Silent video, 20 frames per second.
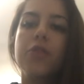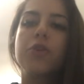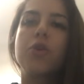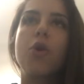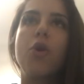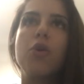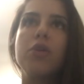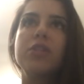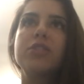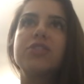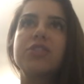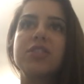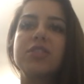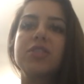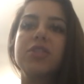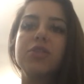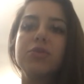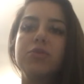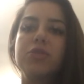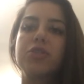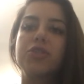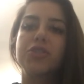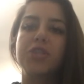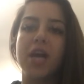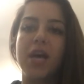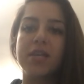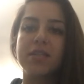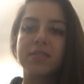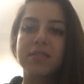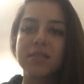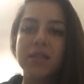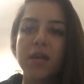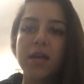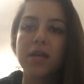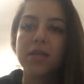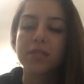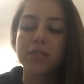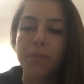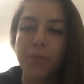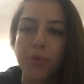The goal is just to use your chest
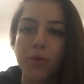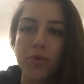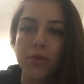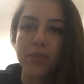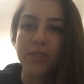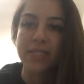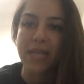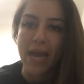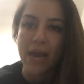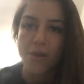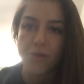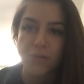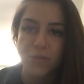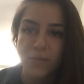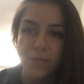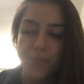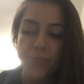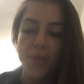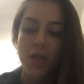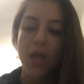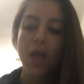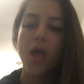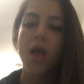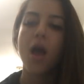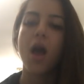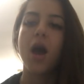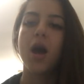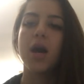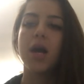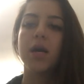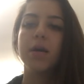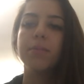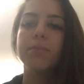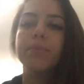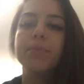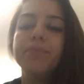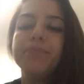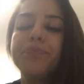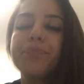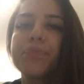to pull down.
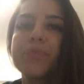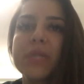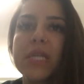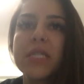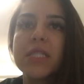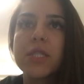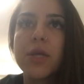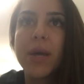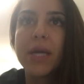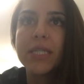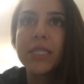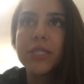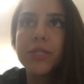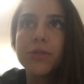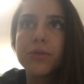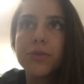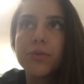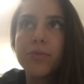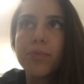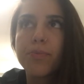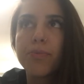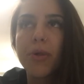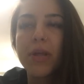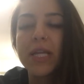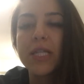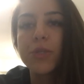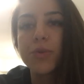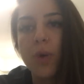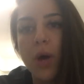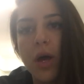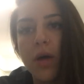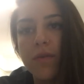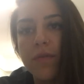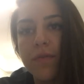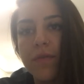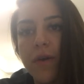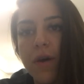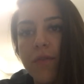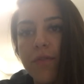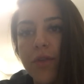Um, so I do probably
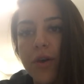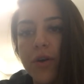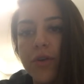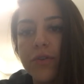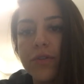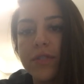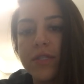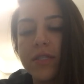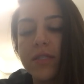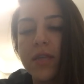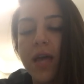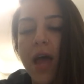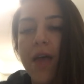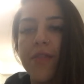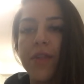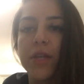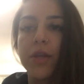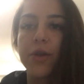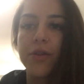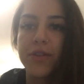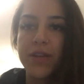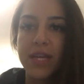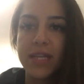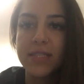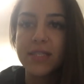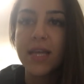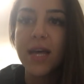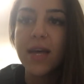12 of those and then go to the next